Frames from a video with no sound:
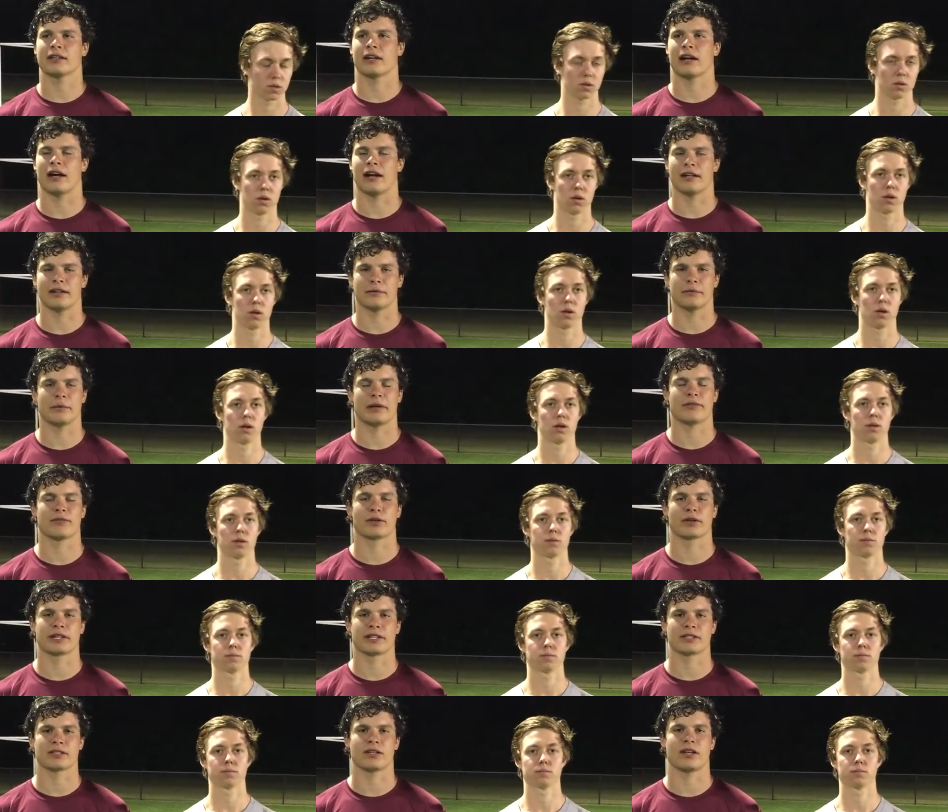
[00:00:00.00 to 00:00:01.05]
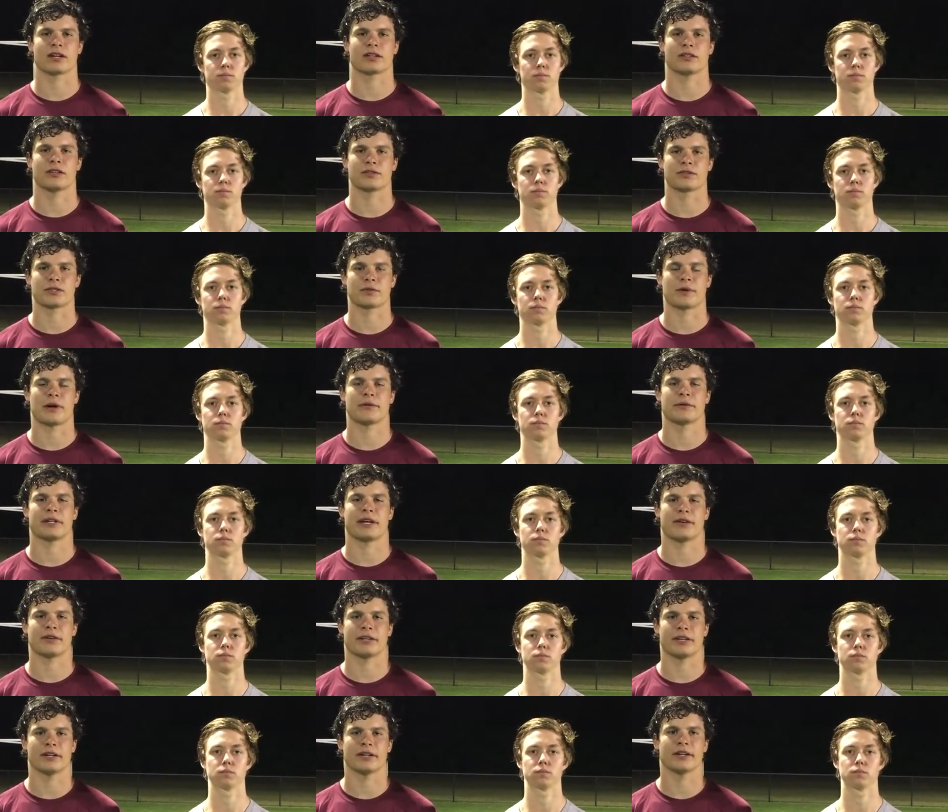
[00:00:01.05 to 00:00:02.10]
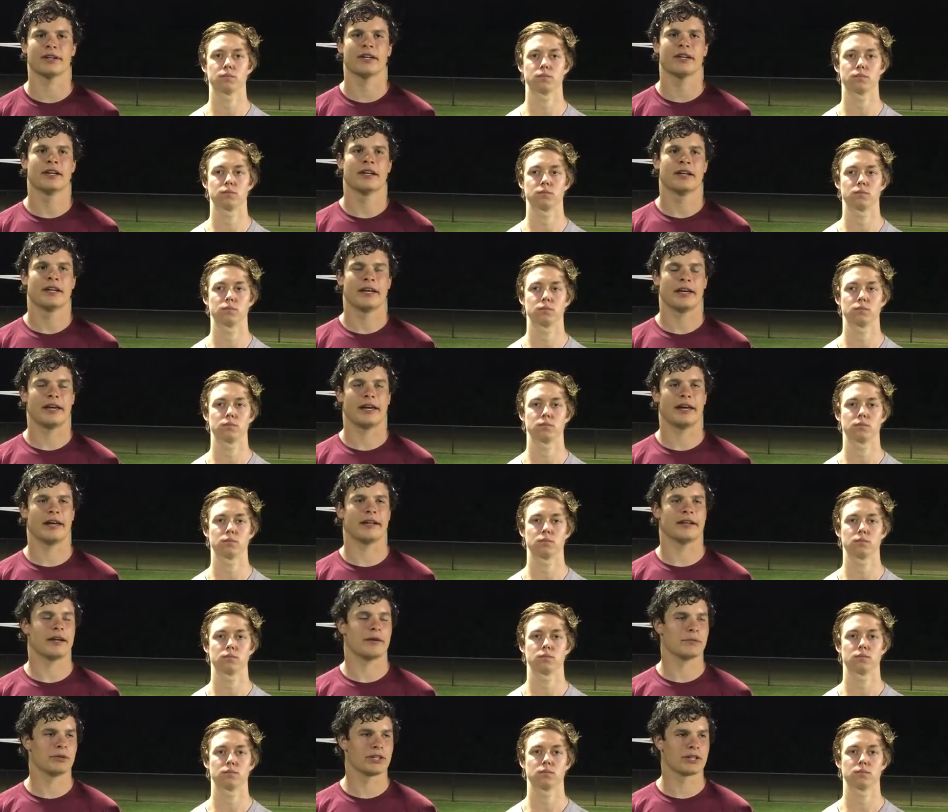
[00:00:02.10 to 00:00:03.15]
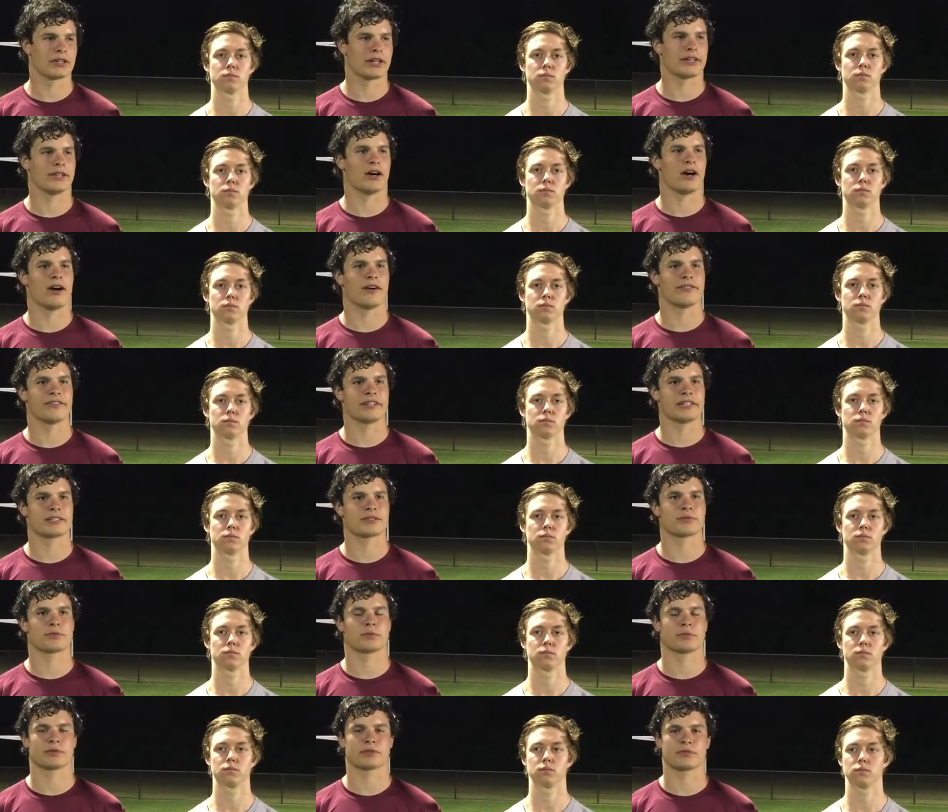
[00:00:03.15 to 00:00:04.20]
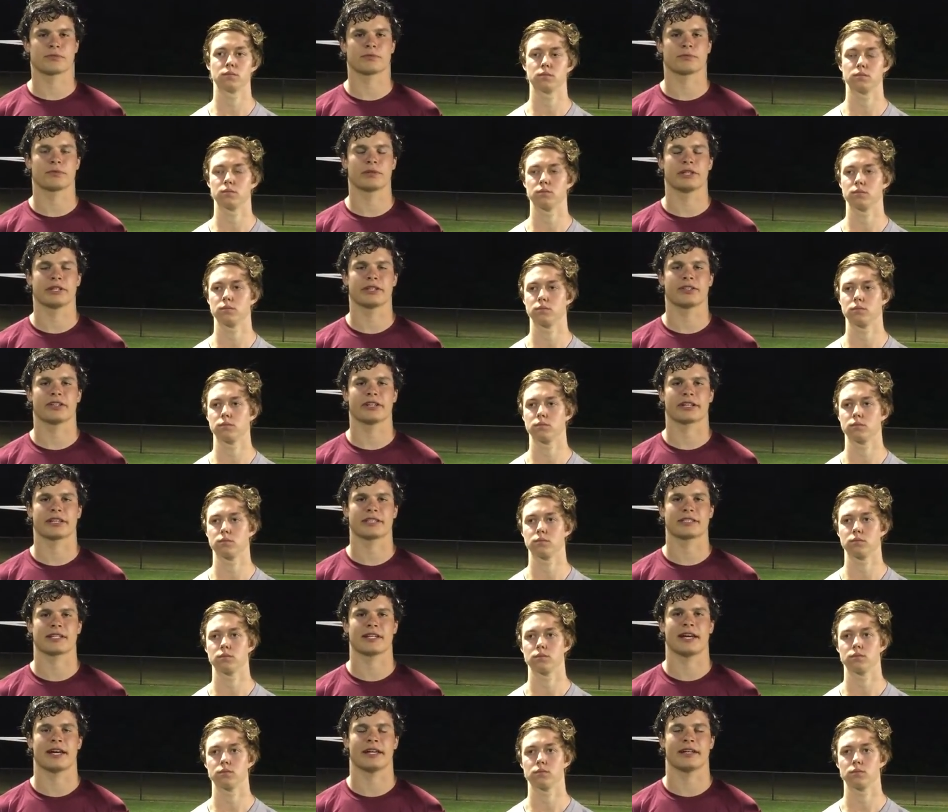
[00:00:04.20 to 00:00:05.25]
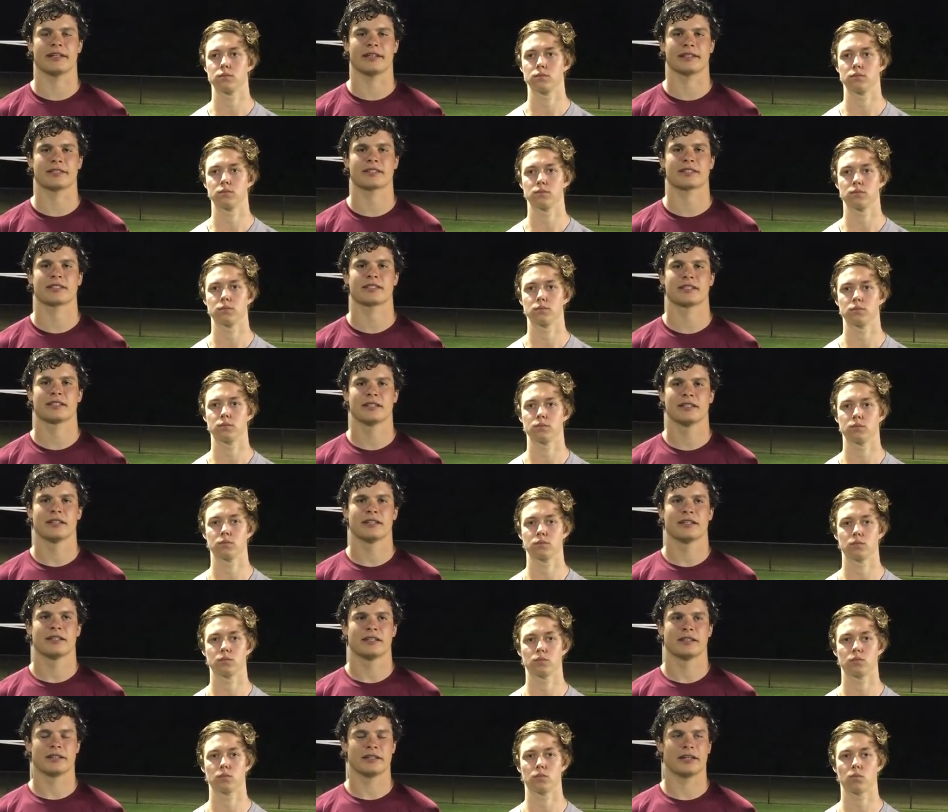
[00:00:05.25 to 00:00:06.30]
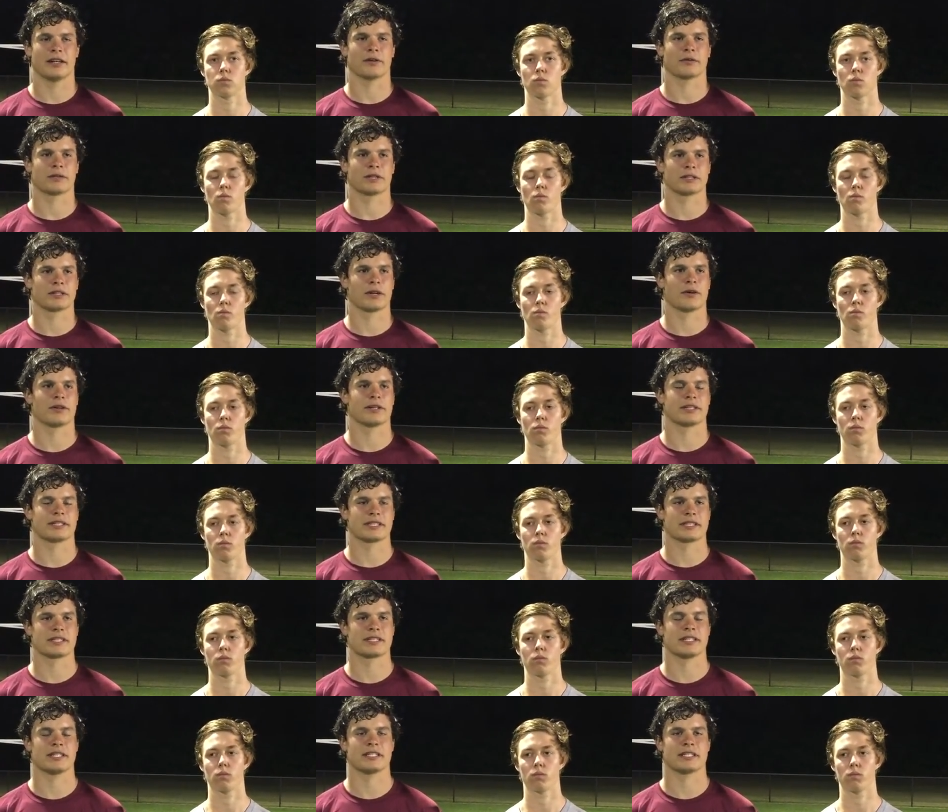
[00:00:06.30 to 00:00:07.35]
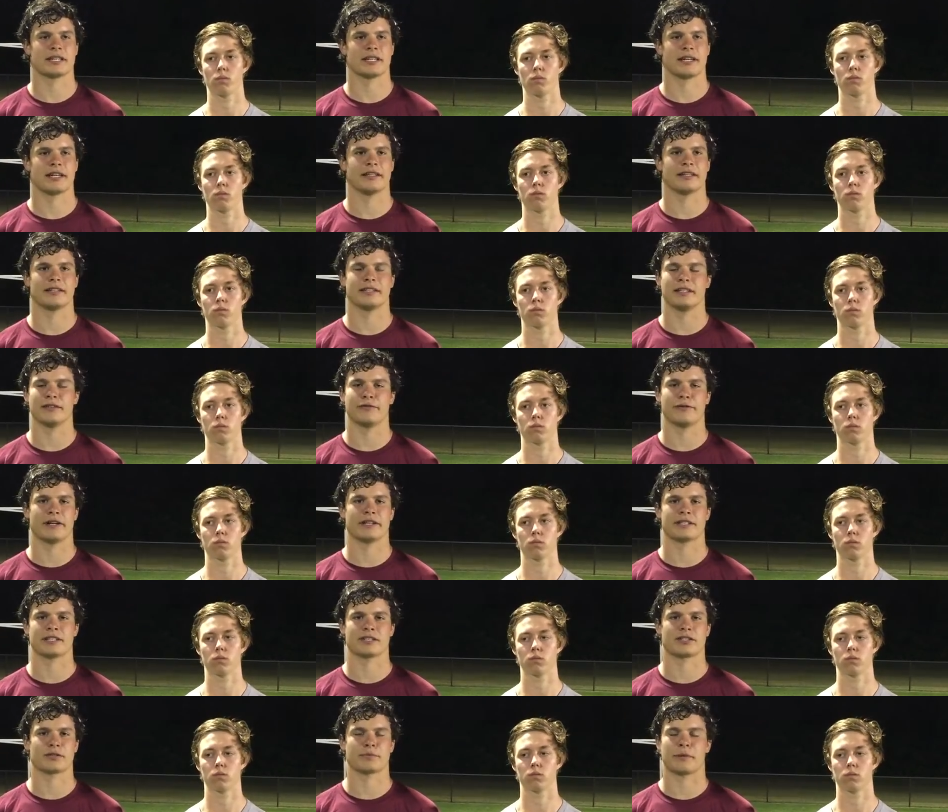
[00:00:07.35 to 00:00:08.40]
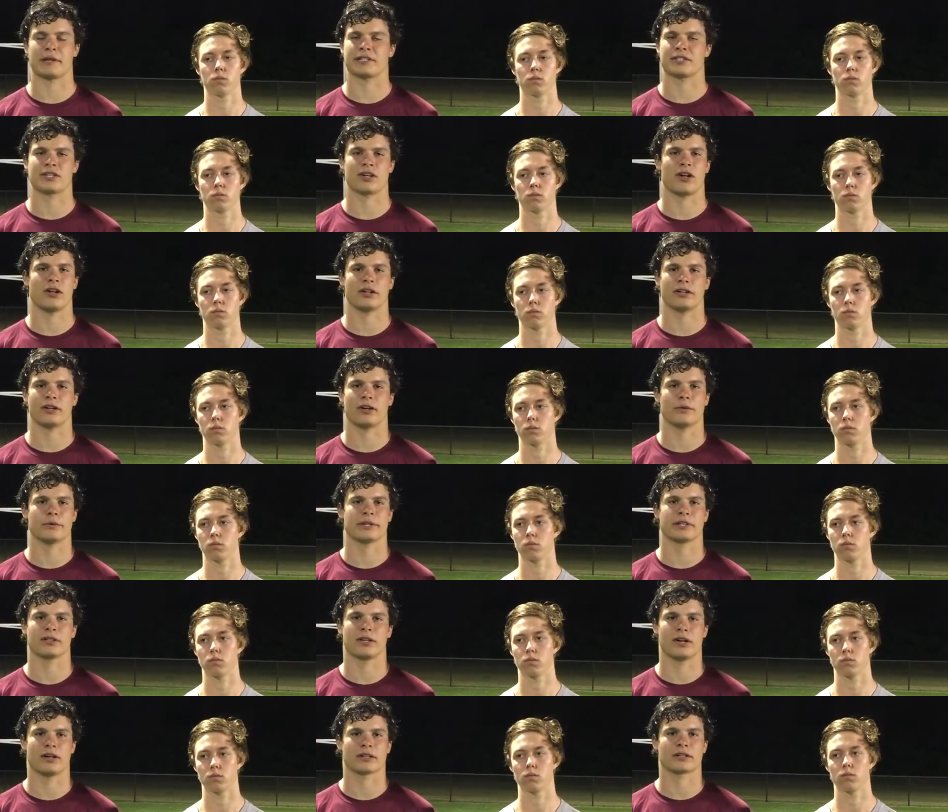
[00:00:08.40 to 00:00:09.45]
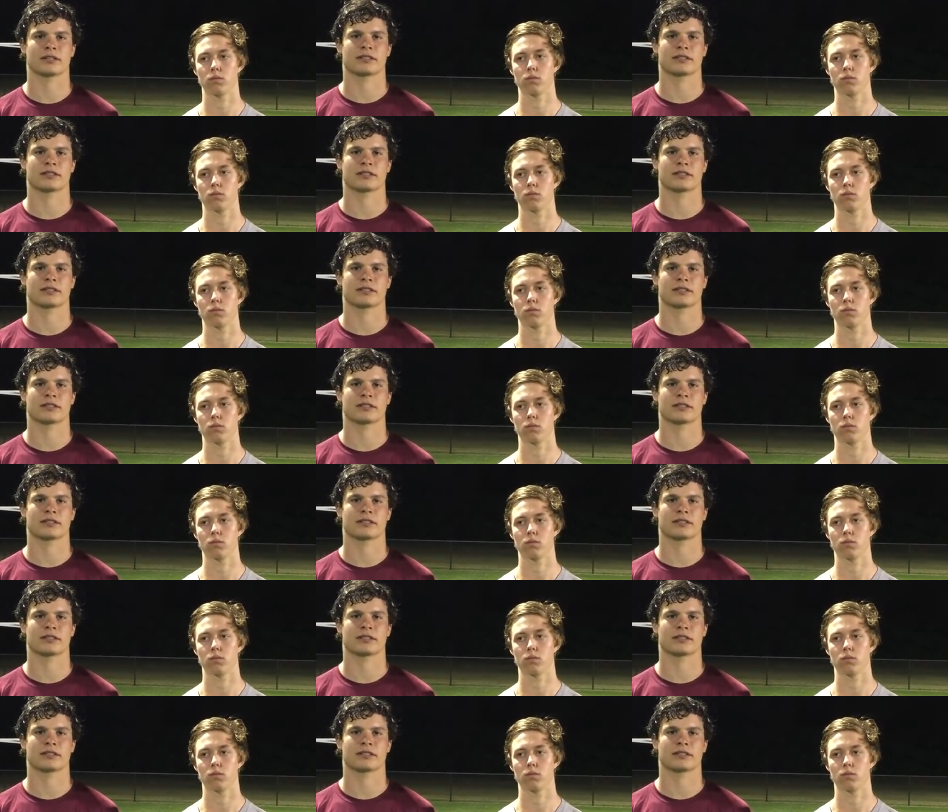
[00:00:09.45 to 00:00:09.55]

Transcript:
Speaker 1: Uh, everyone gets a lot closer while we're down here, and I'm really glad the offense was really clicking tonight. That's you know good going into the season, and the defense has just been solid all week long.